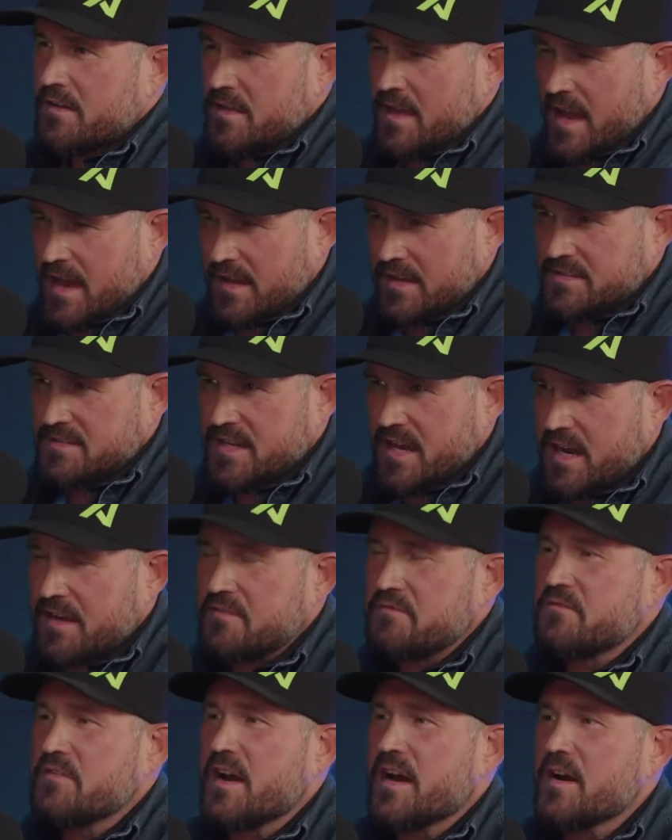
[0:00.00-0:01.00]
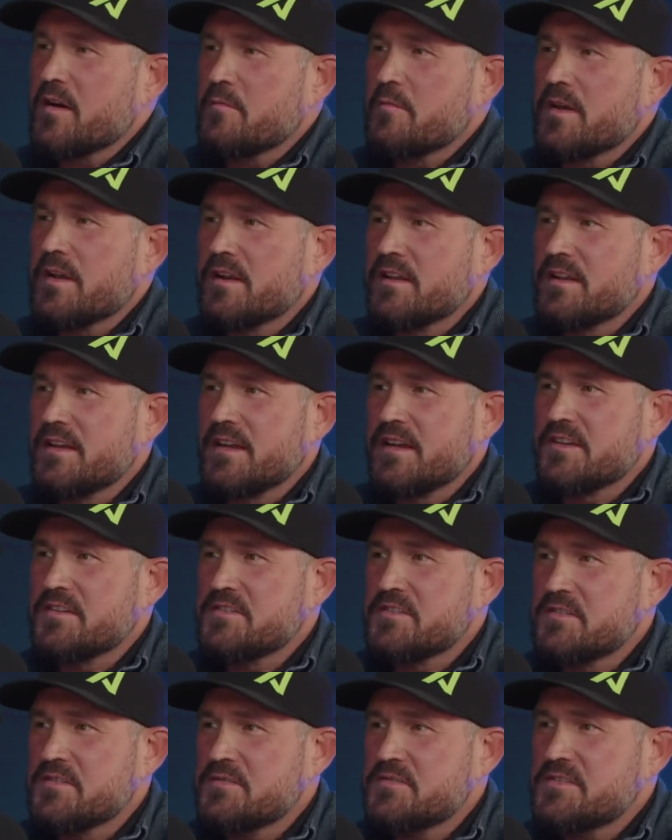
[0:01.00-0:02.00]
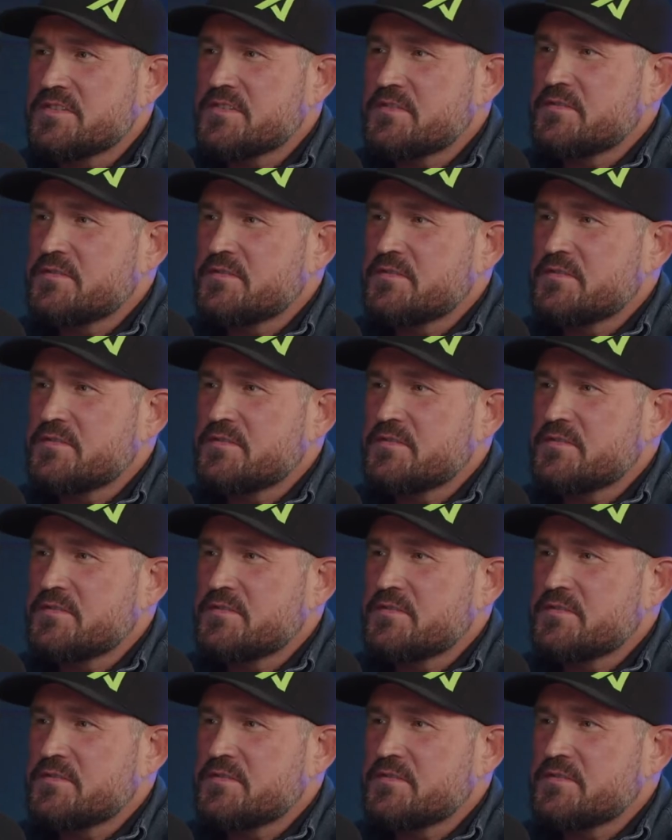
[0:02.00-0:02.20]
Is that environmentally conducive?